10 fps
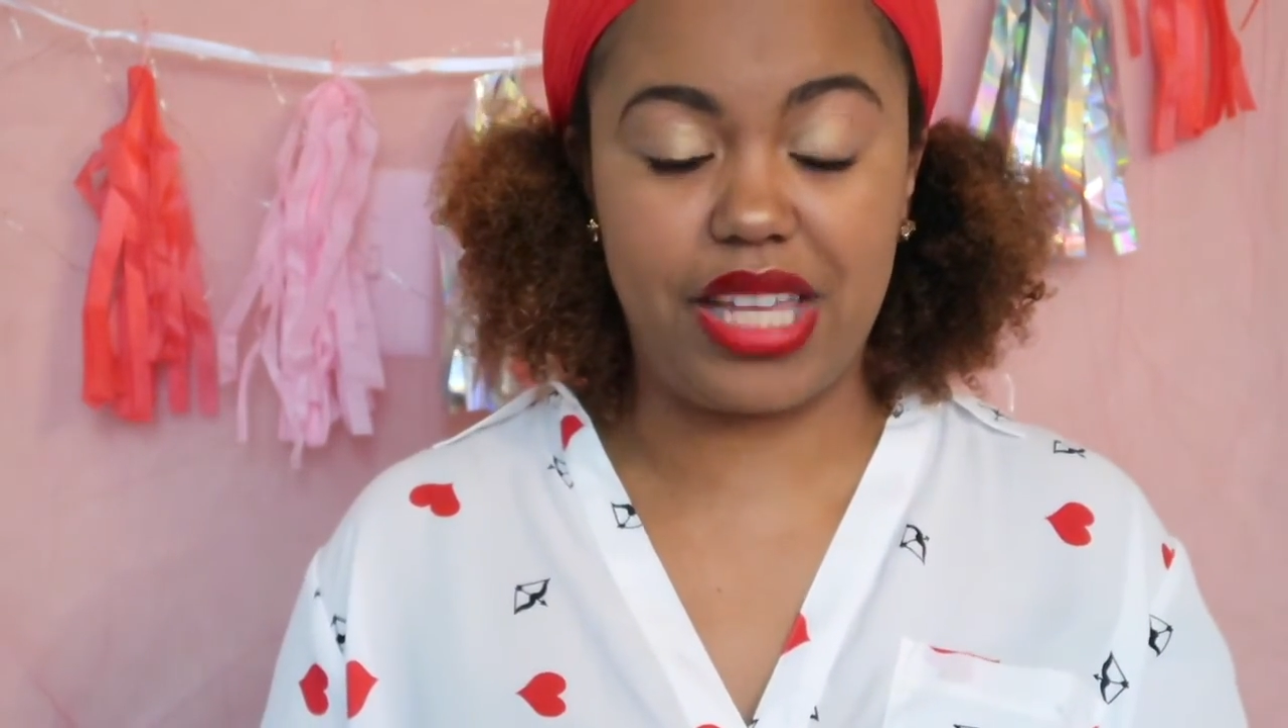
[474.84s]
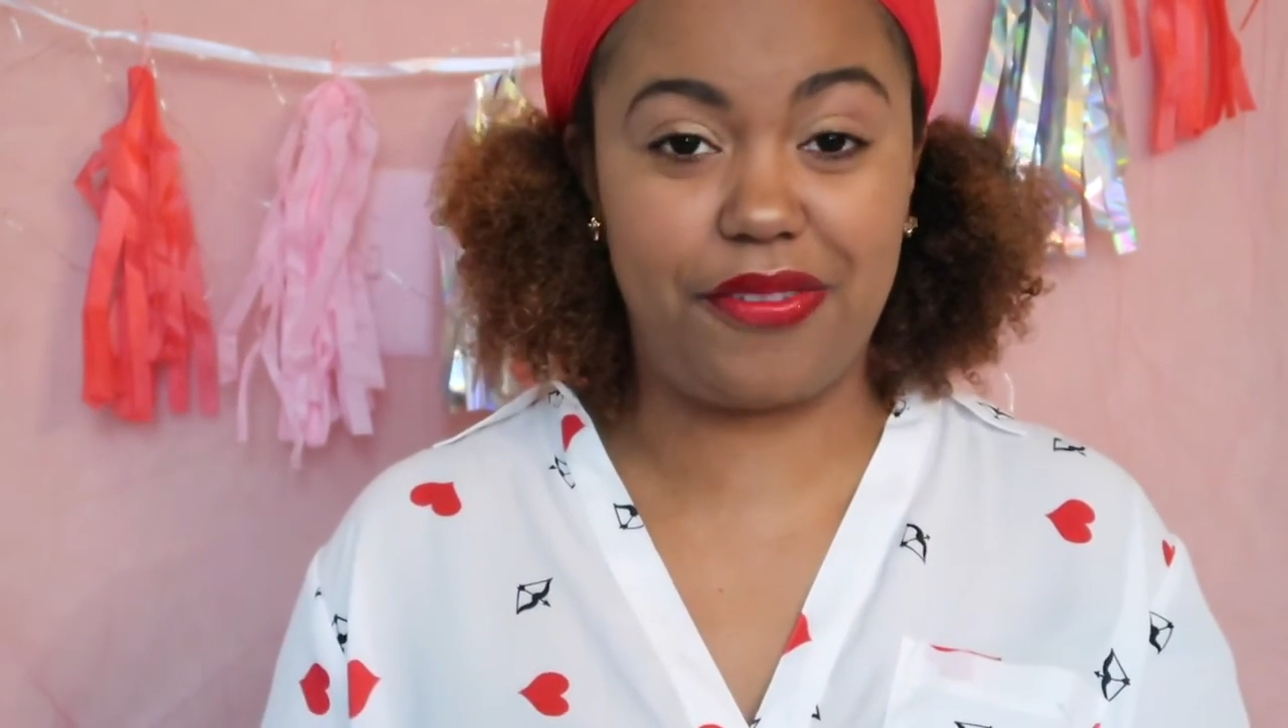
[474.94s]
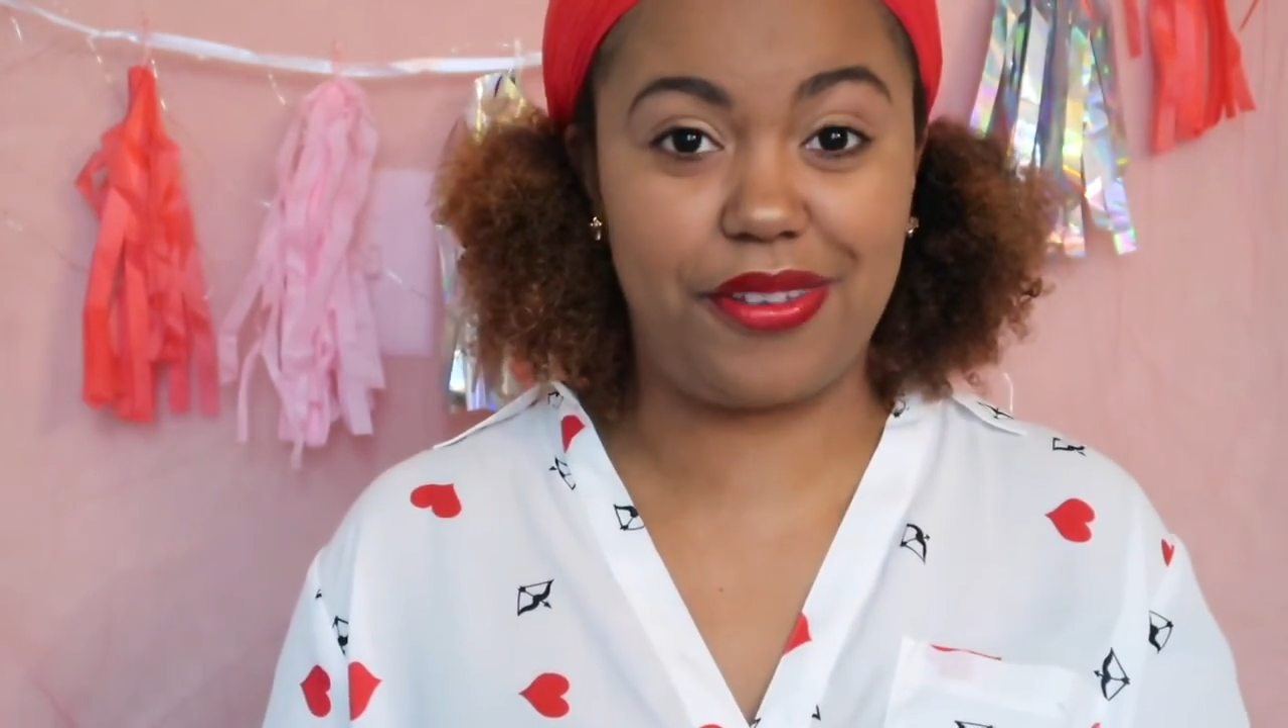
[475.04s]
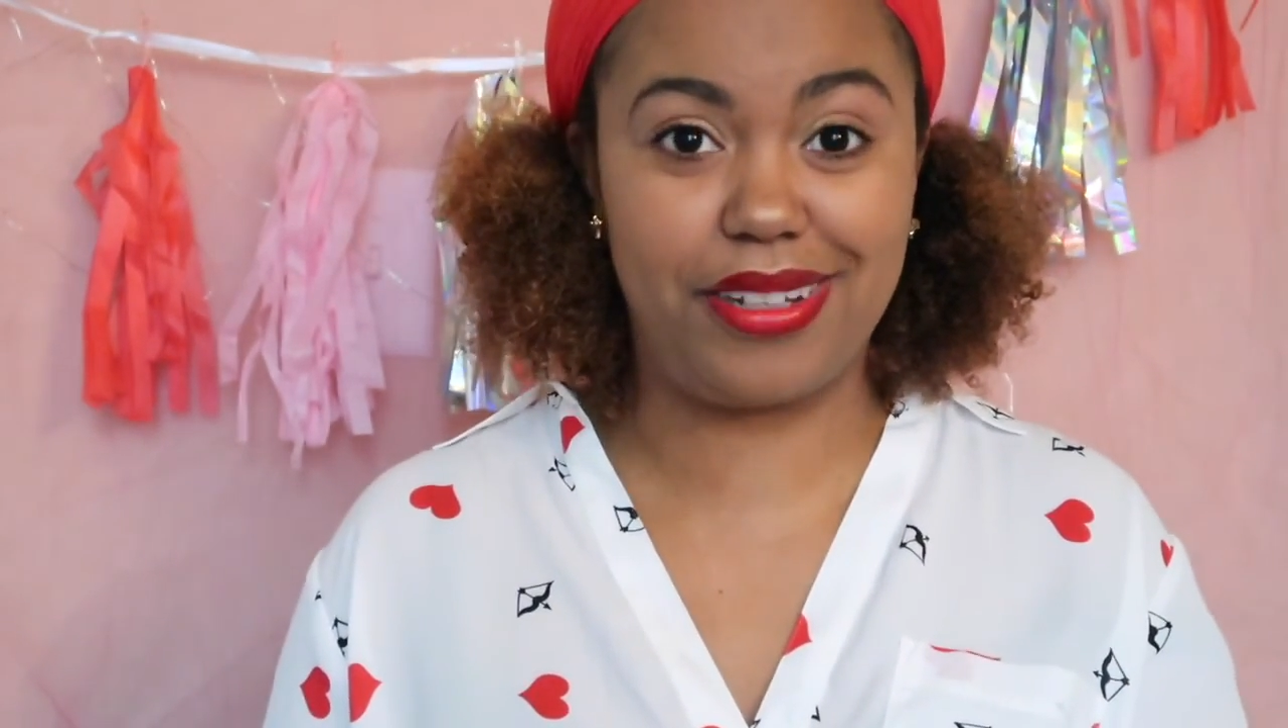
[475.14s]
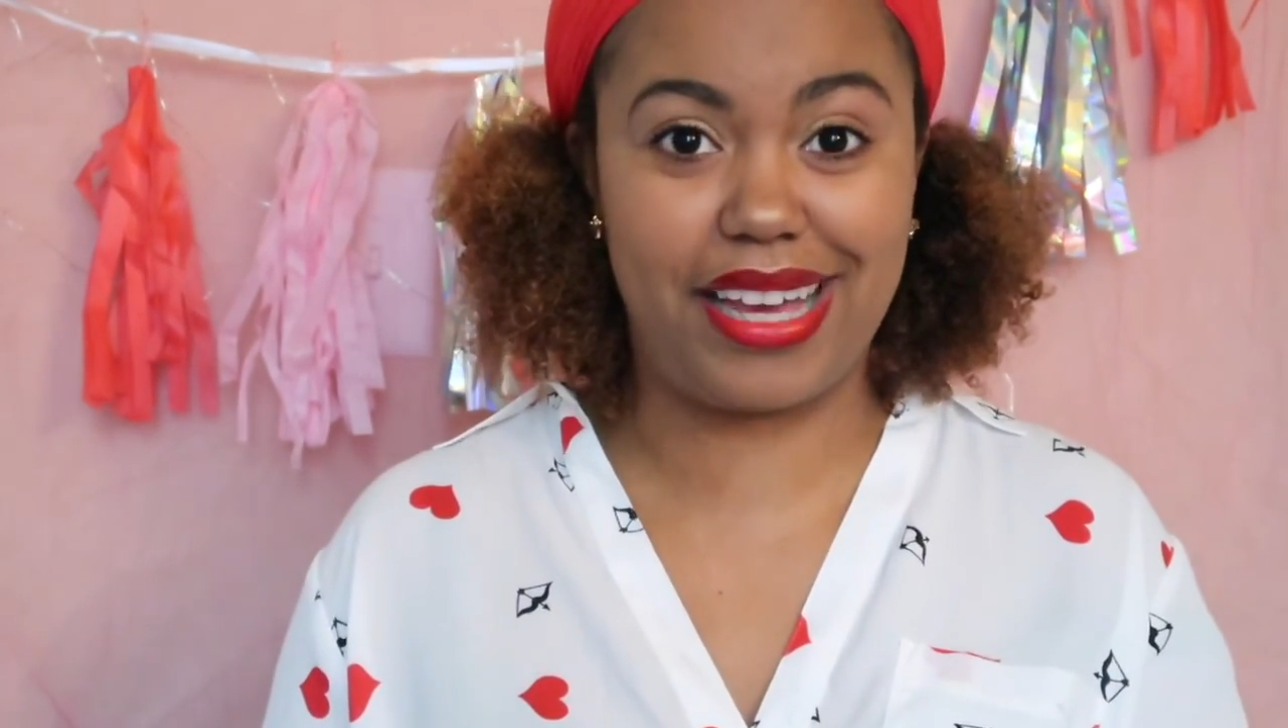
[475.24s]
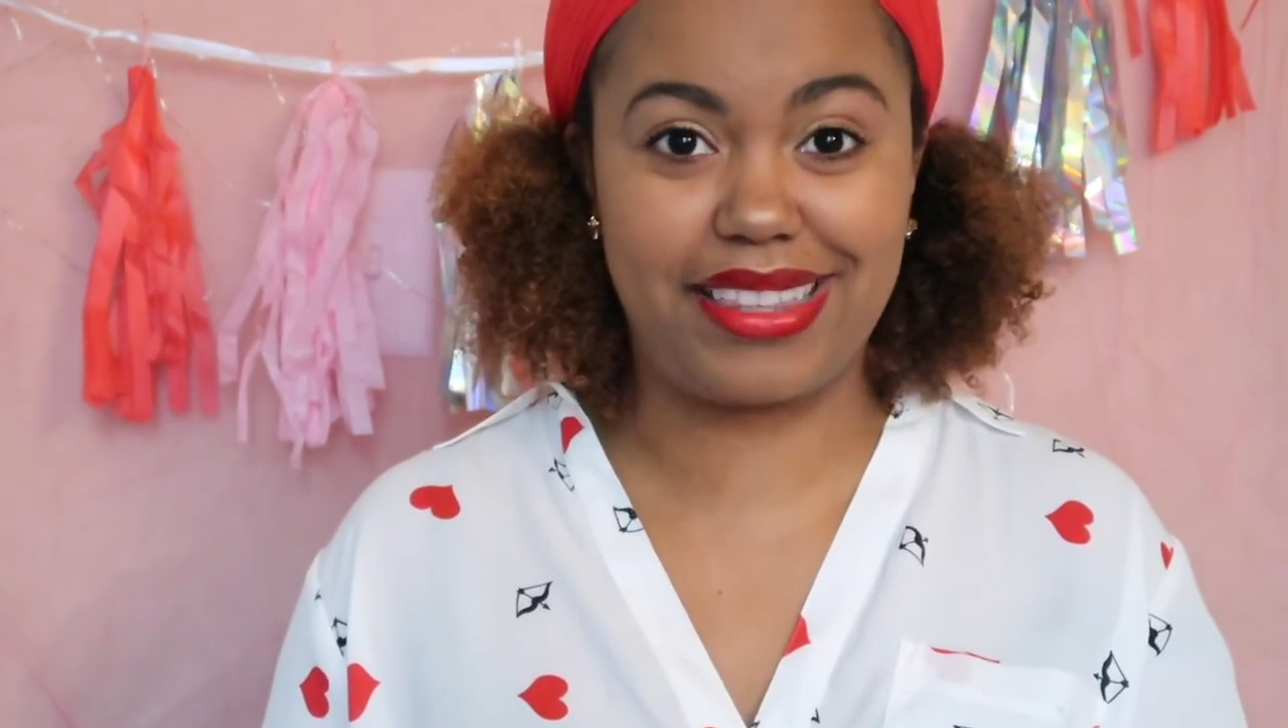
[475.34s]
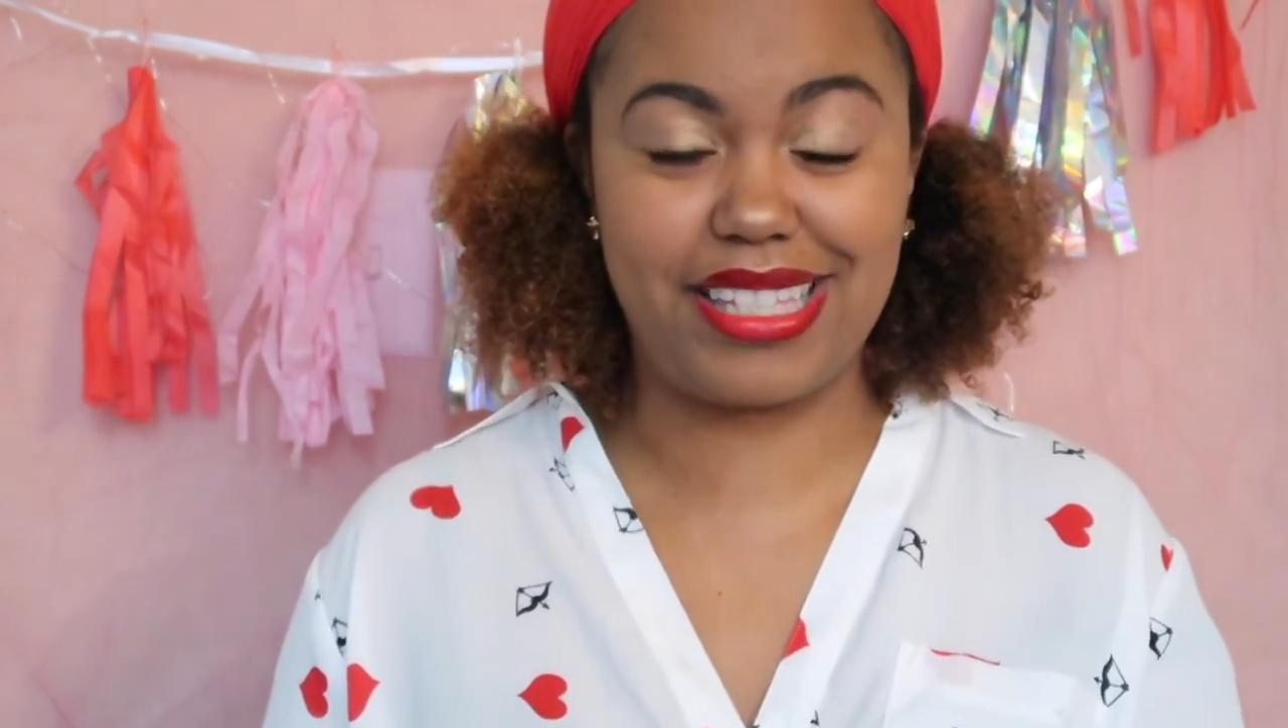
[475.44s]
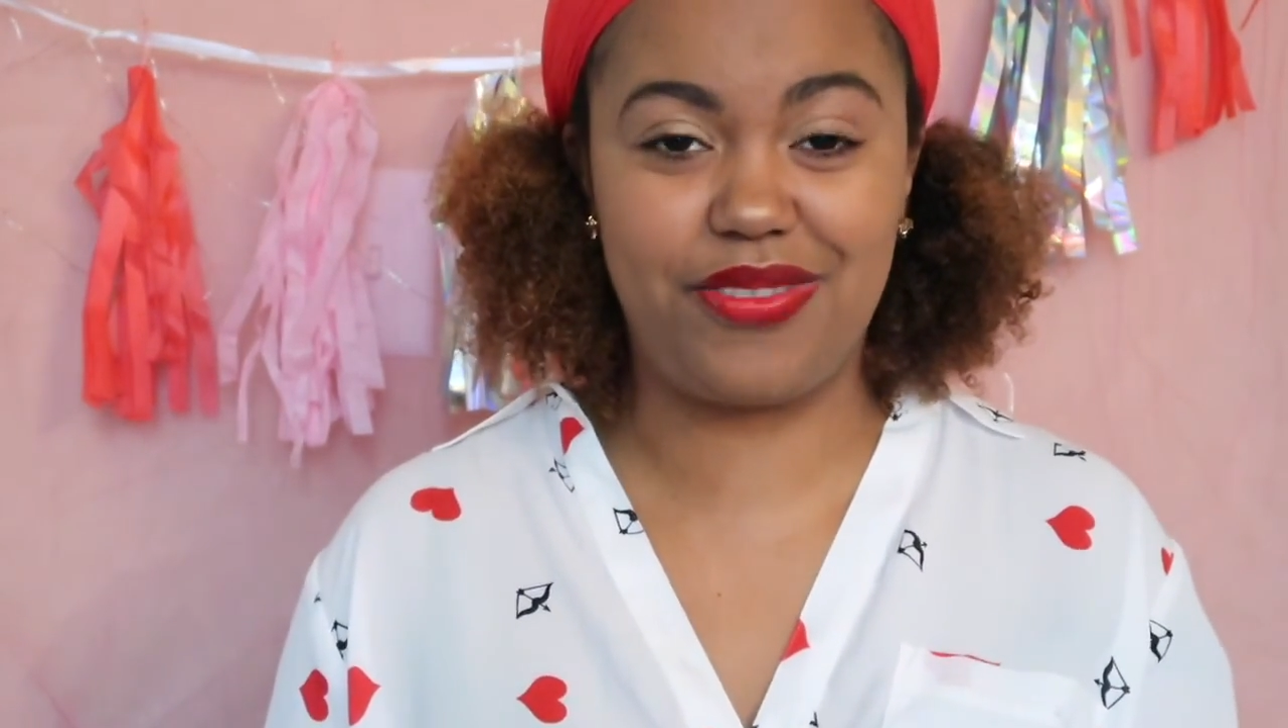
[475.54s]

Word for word: If you like